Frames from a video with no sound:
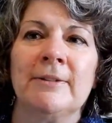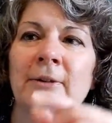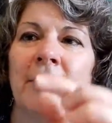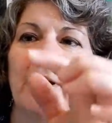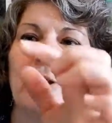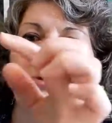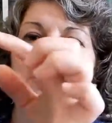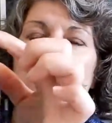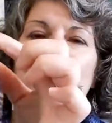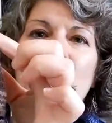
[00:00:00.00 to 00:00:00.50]
So
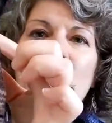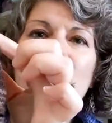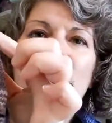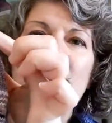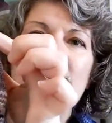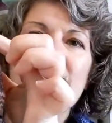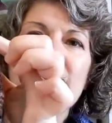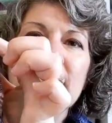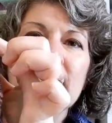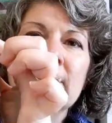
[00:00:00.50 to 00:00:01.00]
I'll
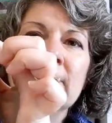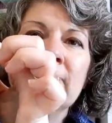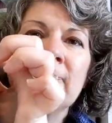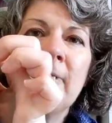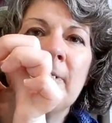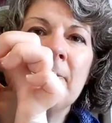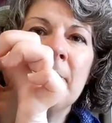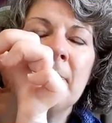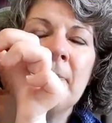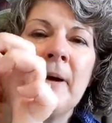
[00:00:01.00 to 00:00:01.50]
know it's
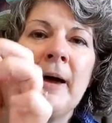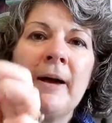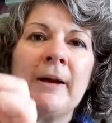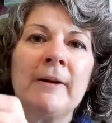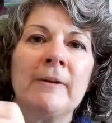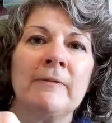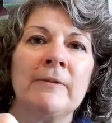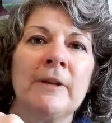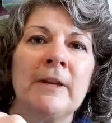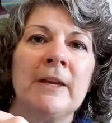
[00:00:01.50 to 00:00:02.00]
from the
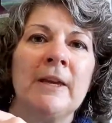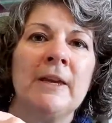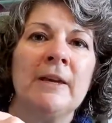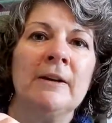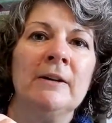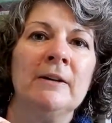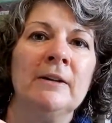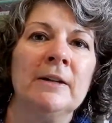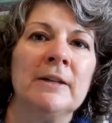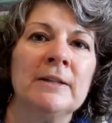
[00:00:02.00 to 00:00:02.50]
back of the
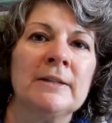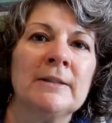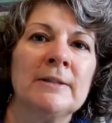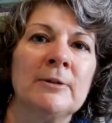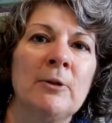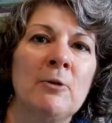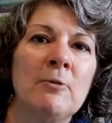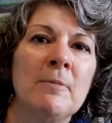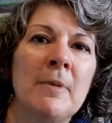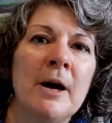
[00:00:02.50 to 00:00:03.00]
heel, it's
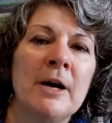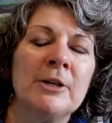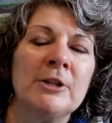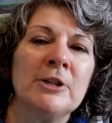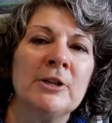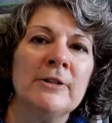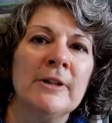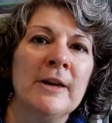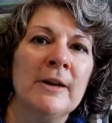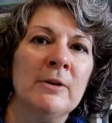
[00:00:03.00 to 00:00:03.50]
so
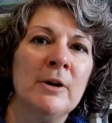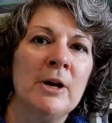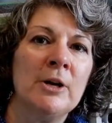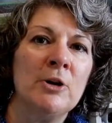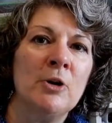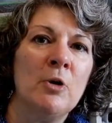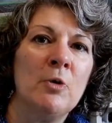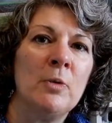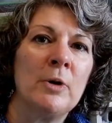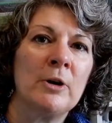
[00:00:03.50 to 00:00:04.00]
much, and then I
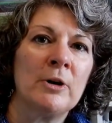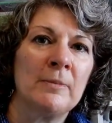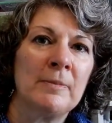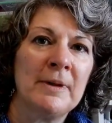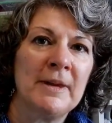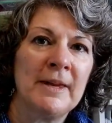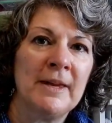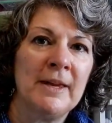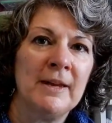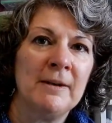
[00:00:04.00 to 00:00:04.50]
know where to
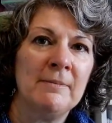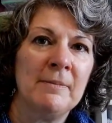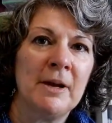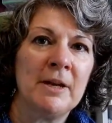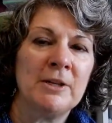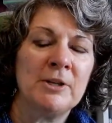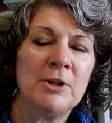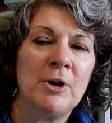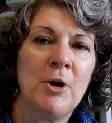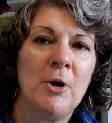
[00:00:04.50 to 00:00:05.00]
begin
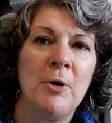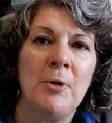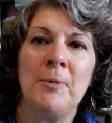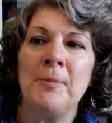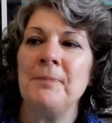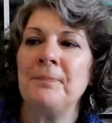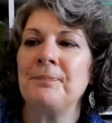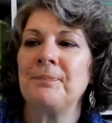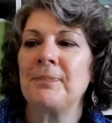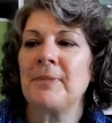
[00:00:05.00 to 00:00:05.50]
my toe.
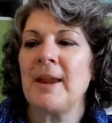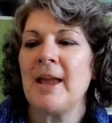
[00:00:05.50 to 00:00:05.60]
